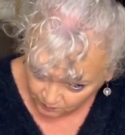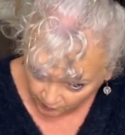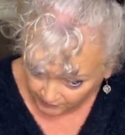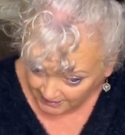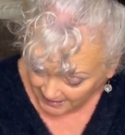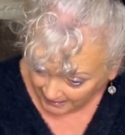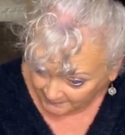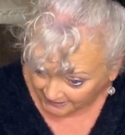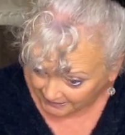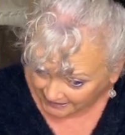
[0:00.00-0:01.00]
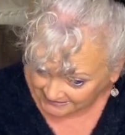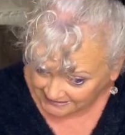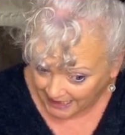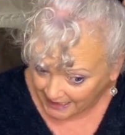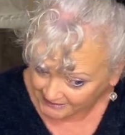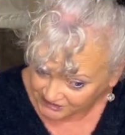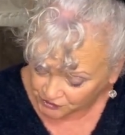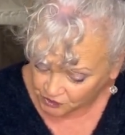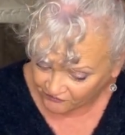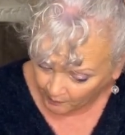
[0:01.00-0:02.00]
one I made last night, and it's
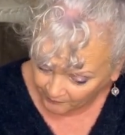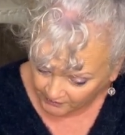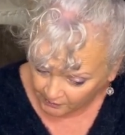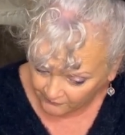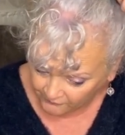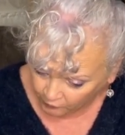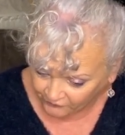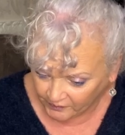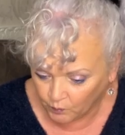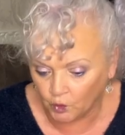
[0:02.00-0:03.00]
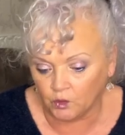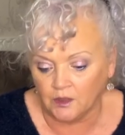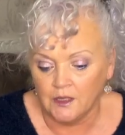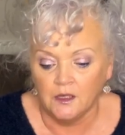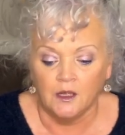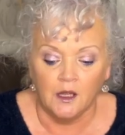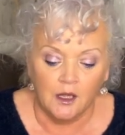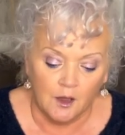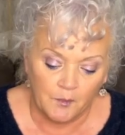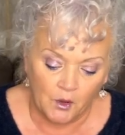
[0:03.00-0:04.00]
just from the fluffy wool.
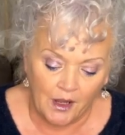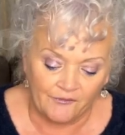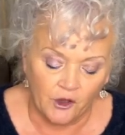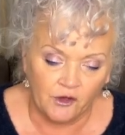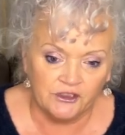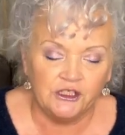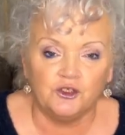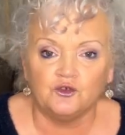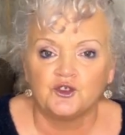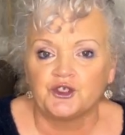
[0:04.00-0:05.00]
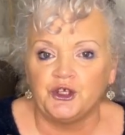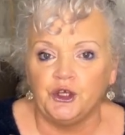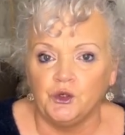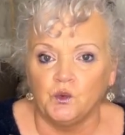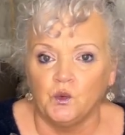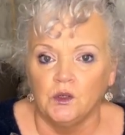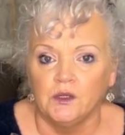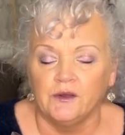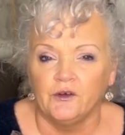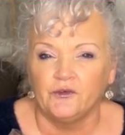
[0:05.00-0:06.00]
But I've already done two
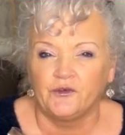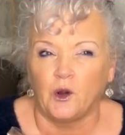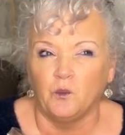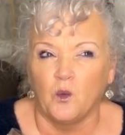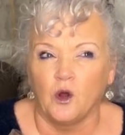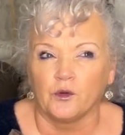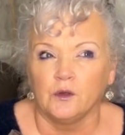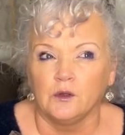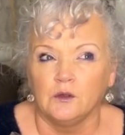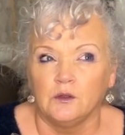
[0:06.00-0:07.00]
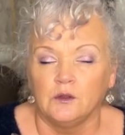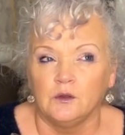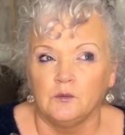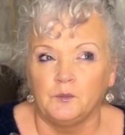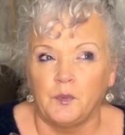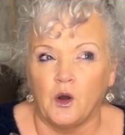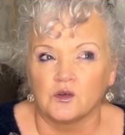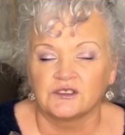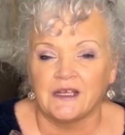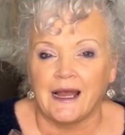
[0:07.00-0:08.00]
from one
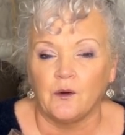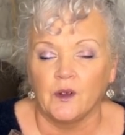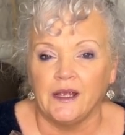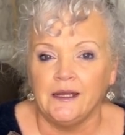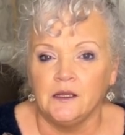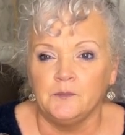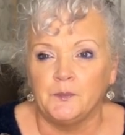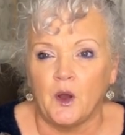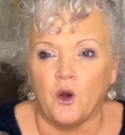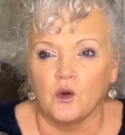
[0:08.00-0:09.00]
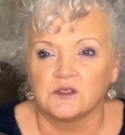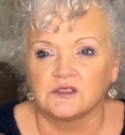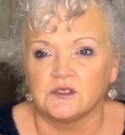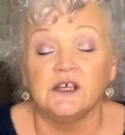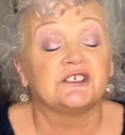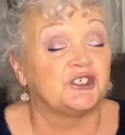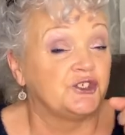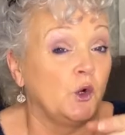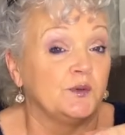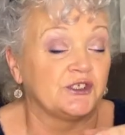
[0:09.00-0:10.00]
box. Now, in a box, it's a
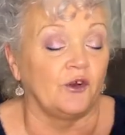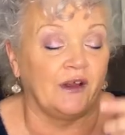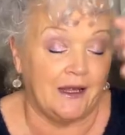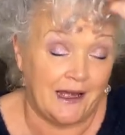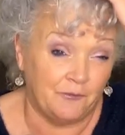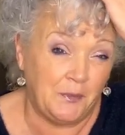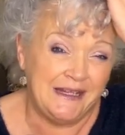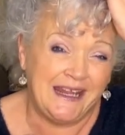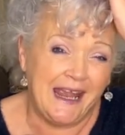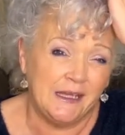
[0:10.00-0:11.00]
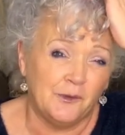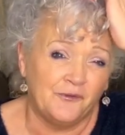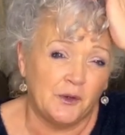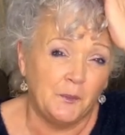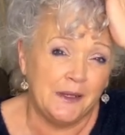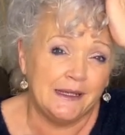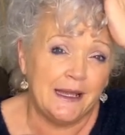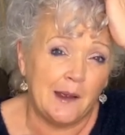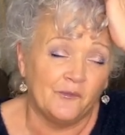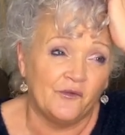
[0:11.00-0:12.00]
tube, sorry, I've been getting them from
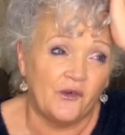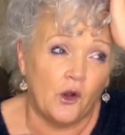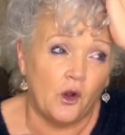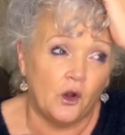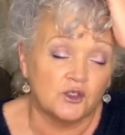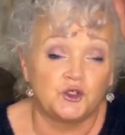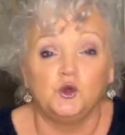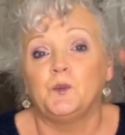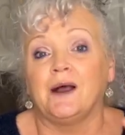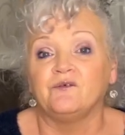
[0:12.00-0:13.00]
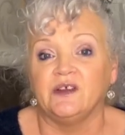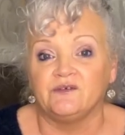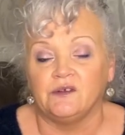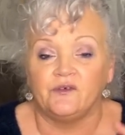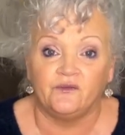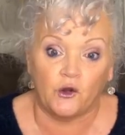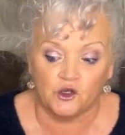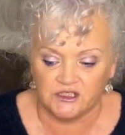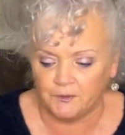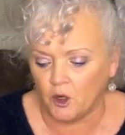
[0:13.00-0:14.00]
B&M for £2.50 for
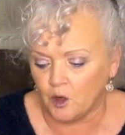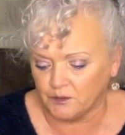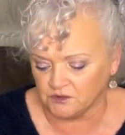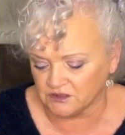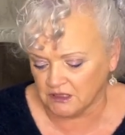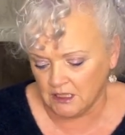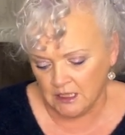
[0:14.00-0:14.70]
40 baubles.